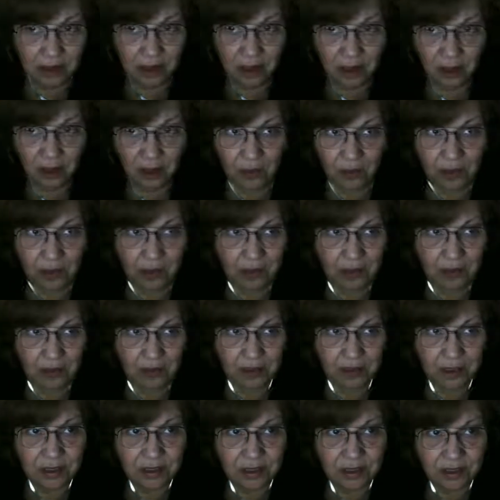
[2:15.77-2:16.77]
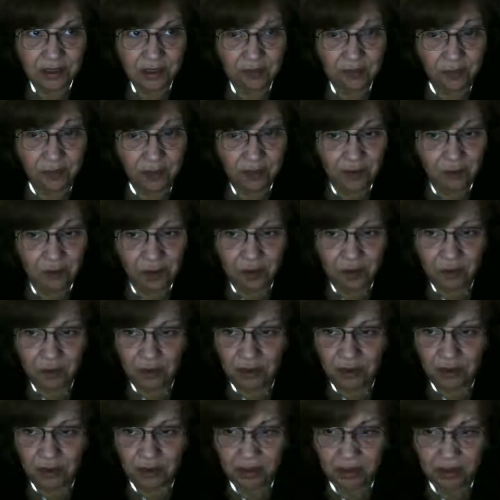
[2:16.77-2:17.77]
We have 5
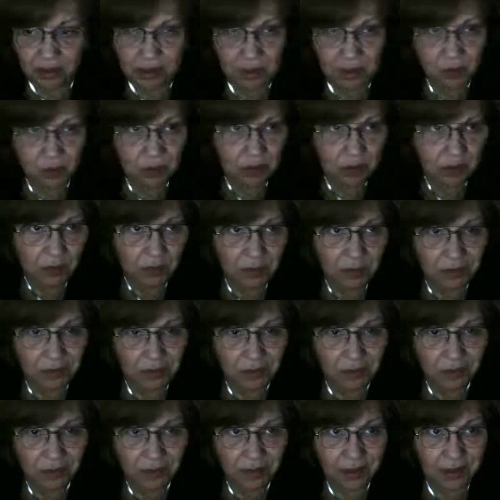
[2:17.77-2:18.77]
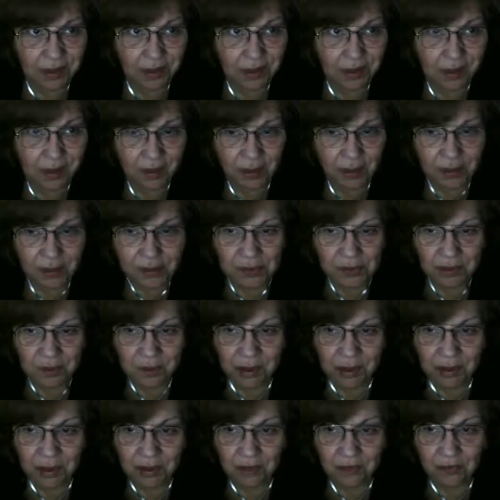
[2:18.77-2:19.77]
people here, 6 people here. It's counting, bouncing
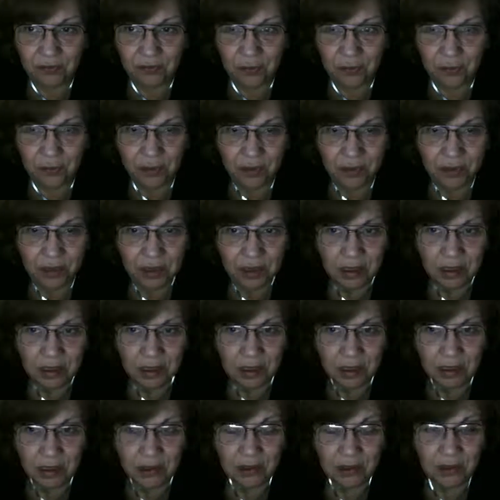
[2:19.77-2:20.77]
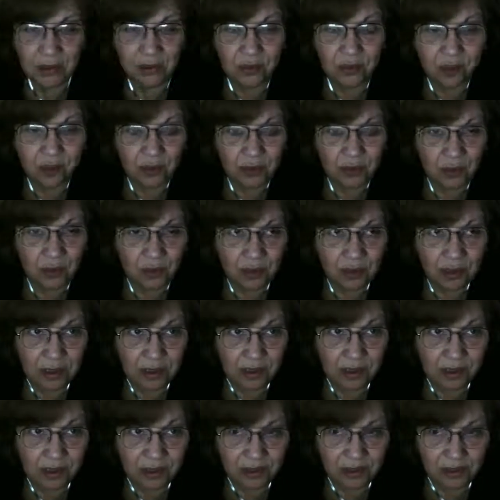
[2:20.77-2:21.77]
back and forth. So I'm going
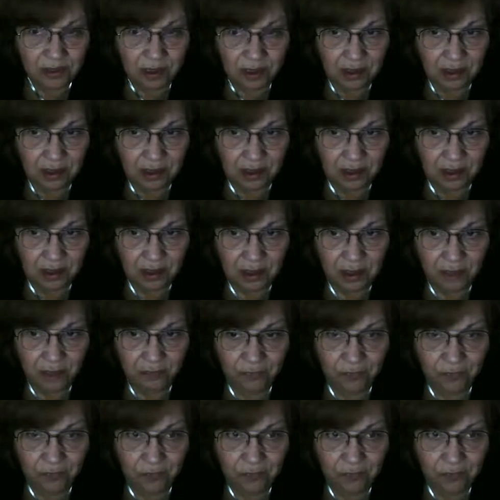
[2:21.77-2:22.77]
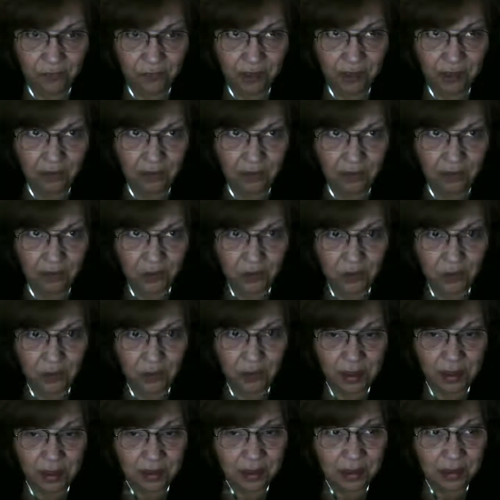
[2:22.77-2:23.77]
to start. If this
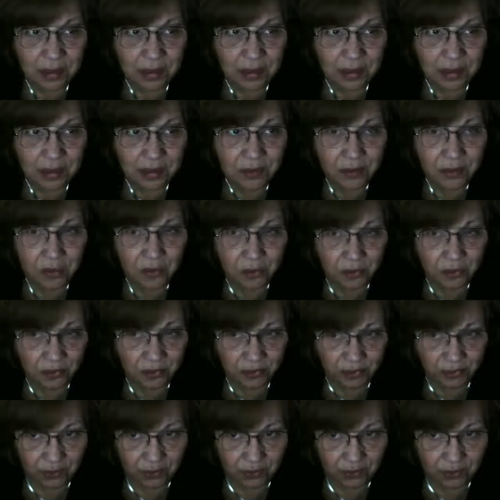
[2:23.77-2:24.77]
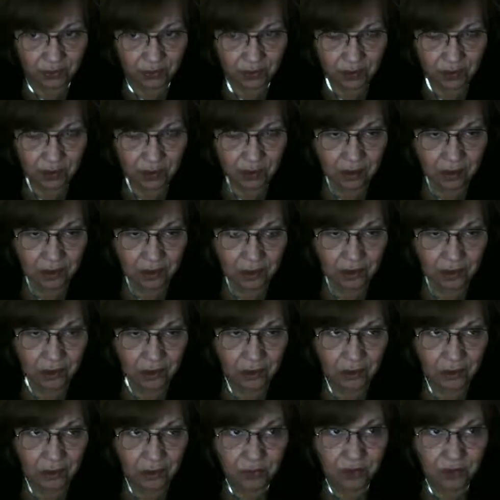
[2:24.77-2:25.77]
resonates with you,
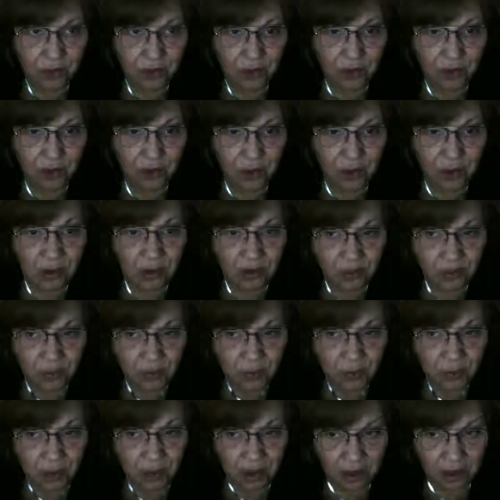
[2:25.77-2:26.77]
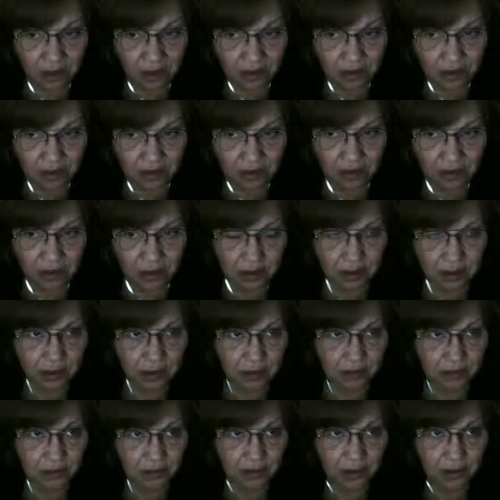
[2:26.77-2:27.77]
know that all the parts
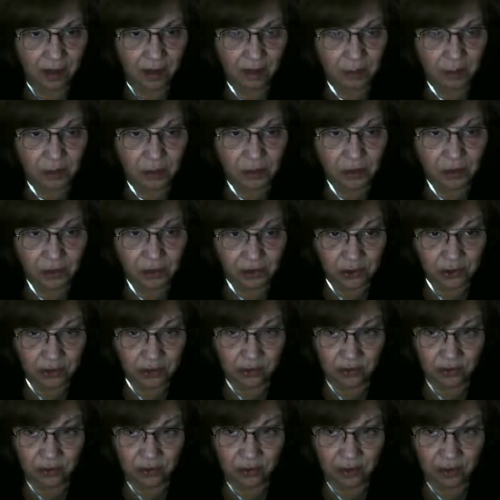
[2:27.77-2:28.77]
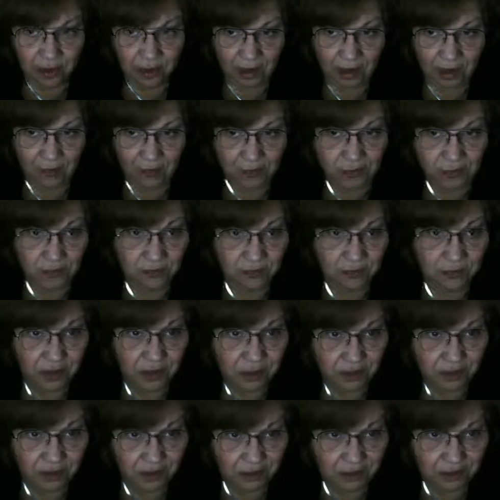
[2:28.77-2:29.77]
that I've been shown have to fit.